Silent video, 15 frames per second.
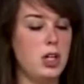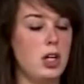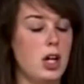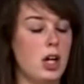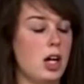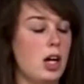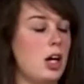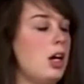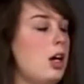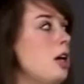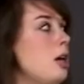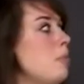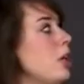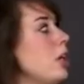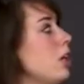
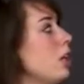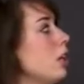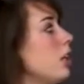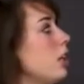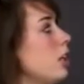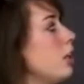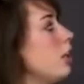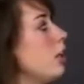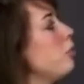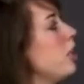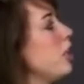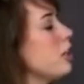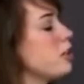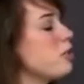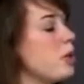Um, there have been
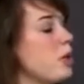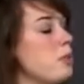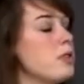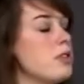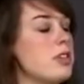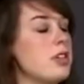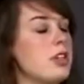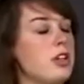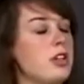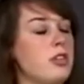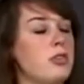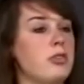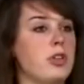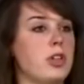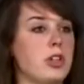experiments that
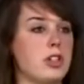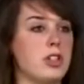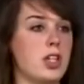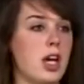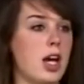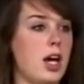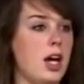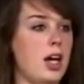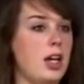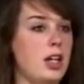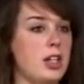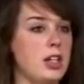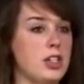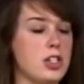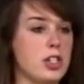have looked
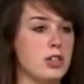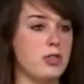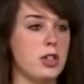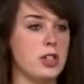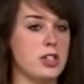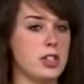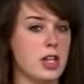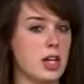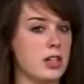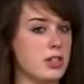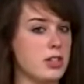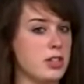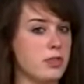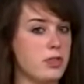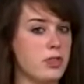at different
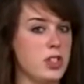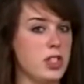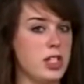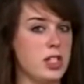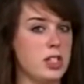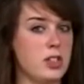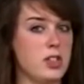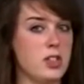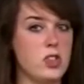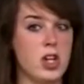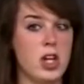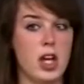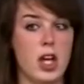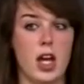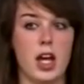sizes of seeds
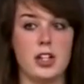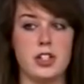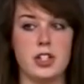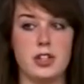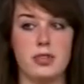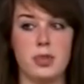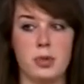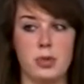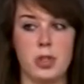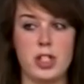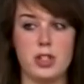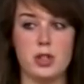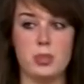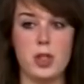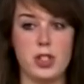and different weed
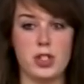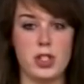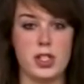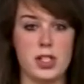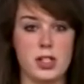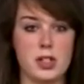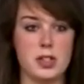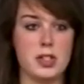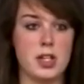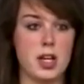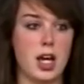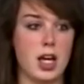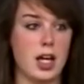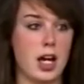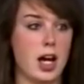species
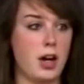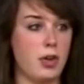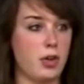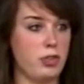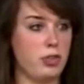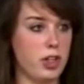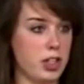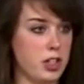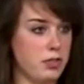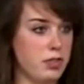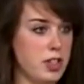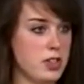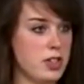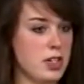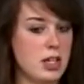and how effective
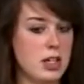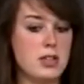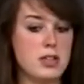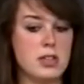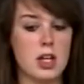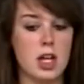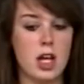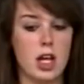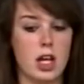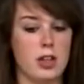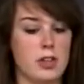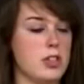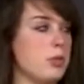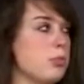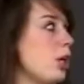this is.
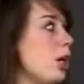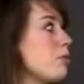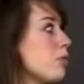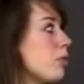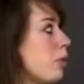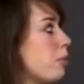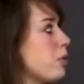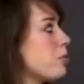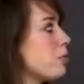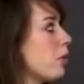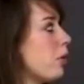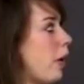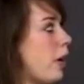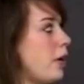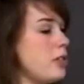And sometimes farmers will go
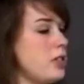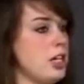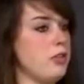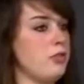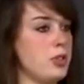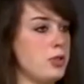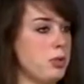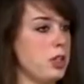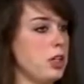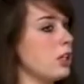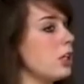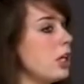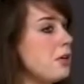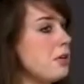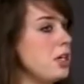out, say if it's really
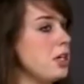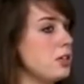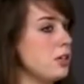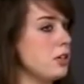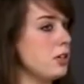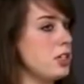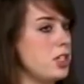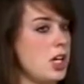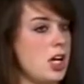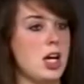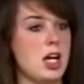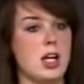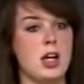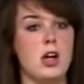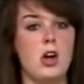cloudy during the
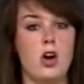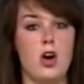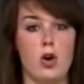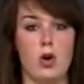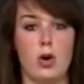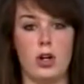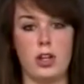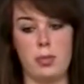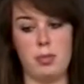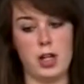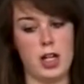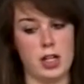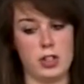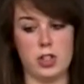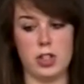day or they might
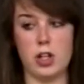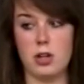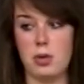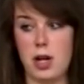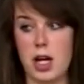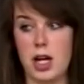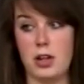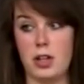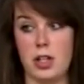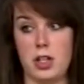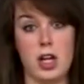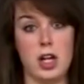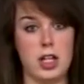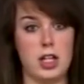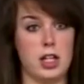actually go right out at
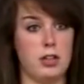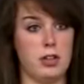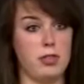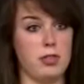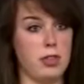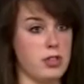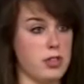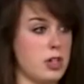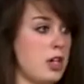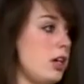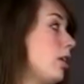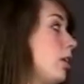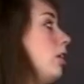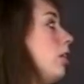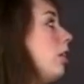night and if there's not
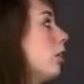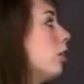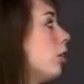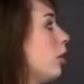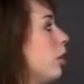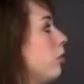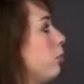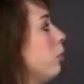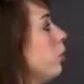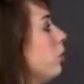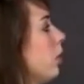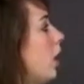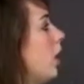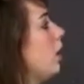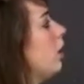en you know, enough
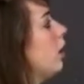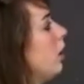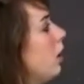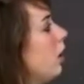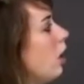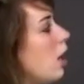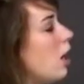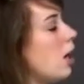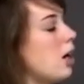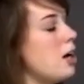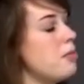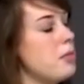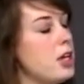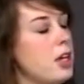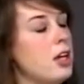moonlight.
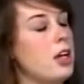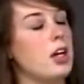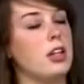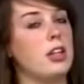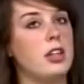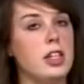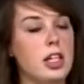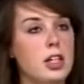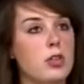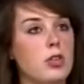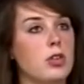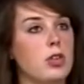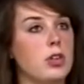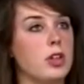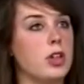Um, I think,
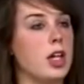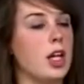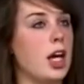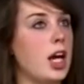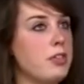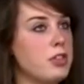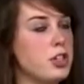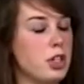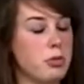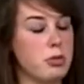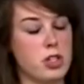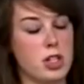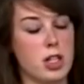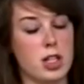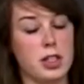and I have to double
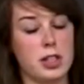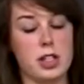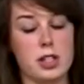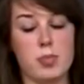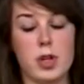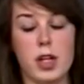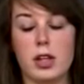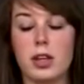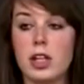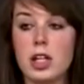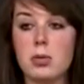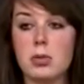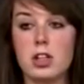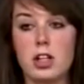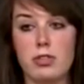check on this, but I
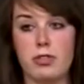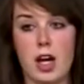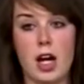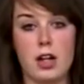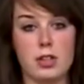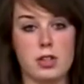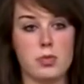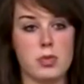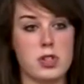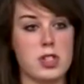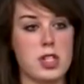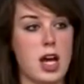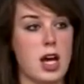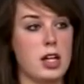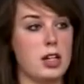think what they found was
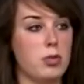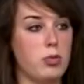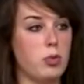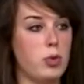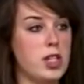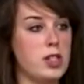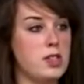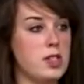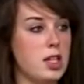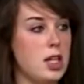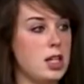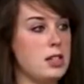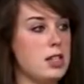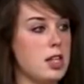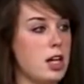that weed
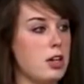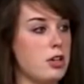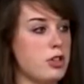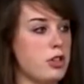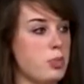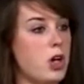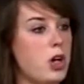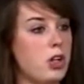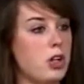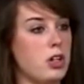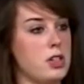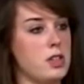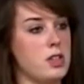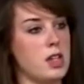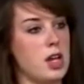seeds that are smaller
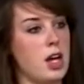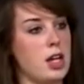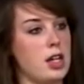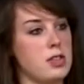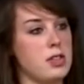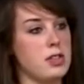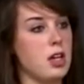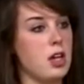in size